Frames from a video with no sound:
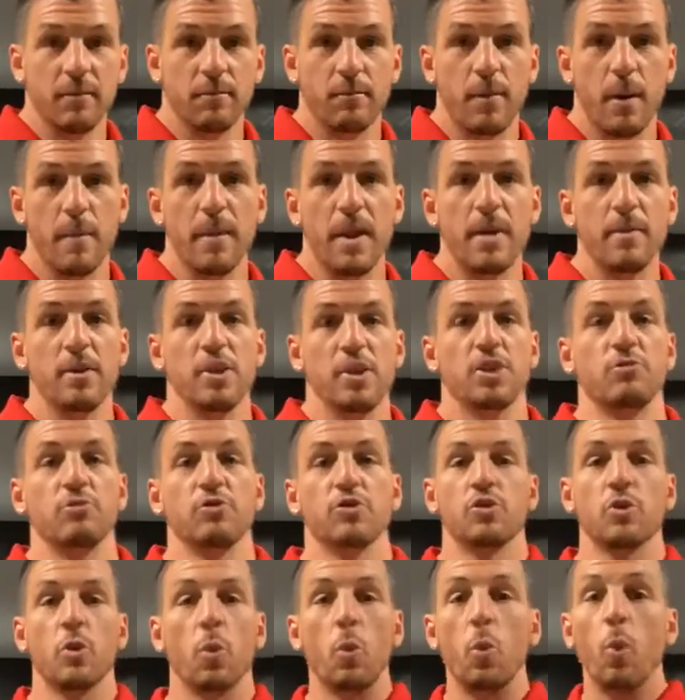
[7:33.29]
but maybe she
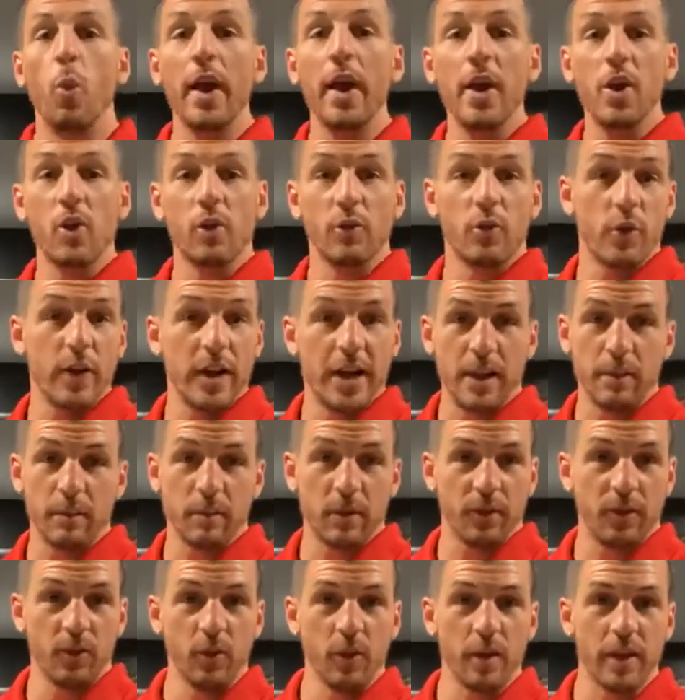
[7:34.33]
was way overeating
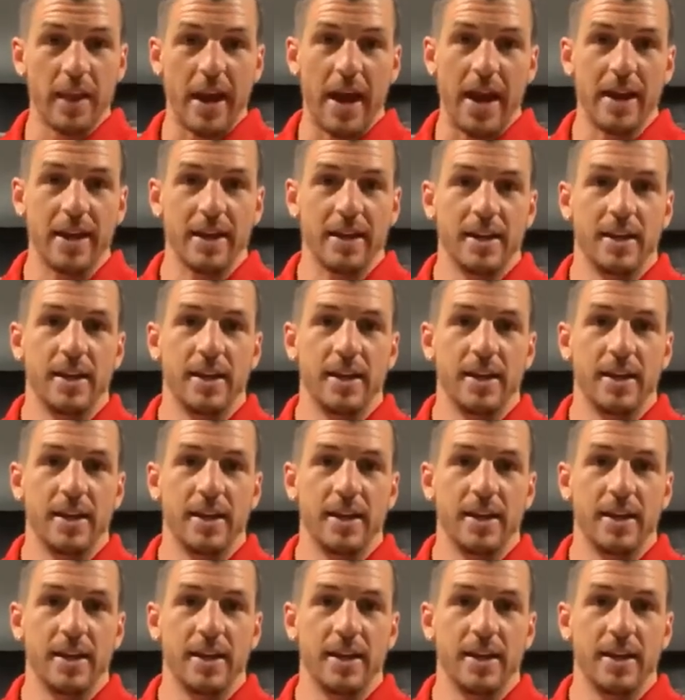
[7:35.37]
before that.